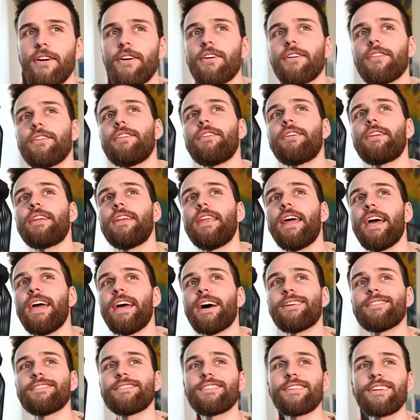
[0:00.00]
Earlier today,
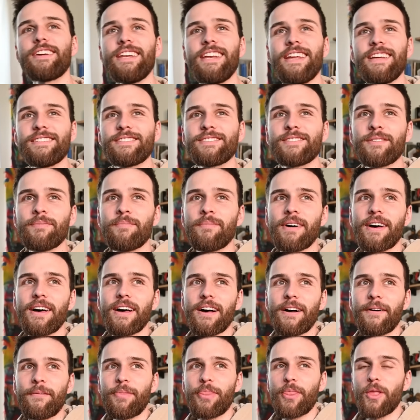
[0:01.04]
I was looking at
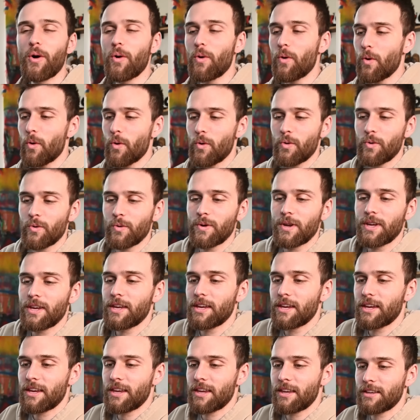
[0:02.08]
some old
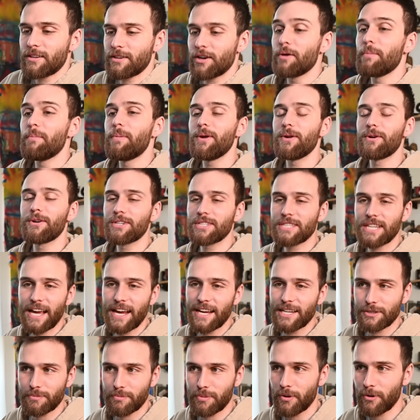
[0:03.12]
computer
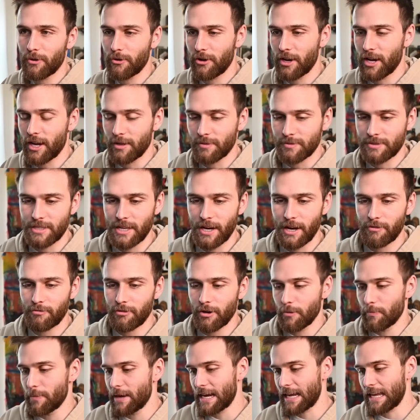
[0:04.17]
science programs that I
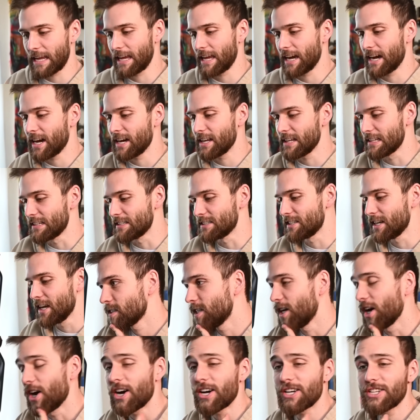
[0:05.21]
wrote back in college.
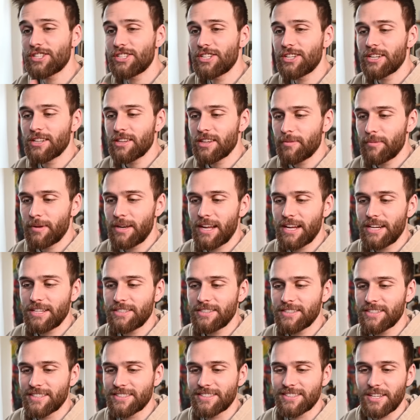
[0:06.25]
Gaussian
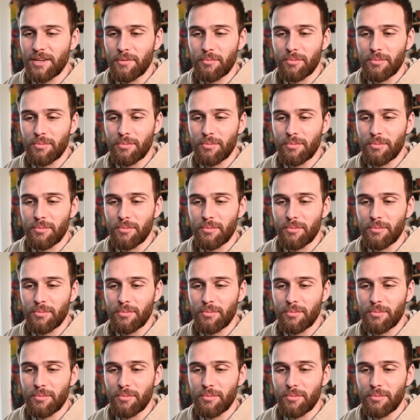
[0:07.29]
elimination in C++,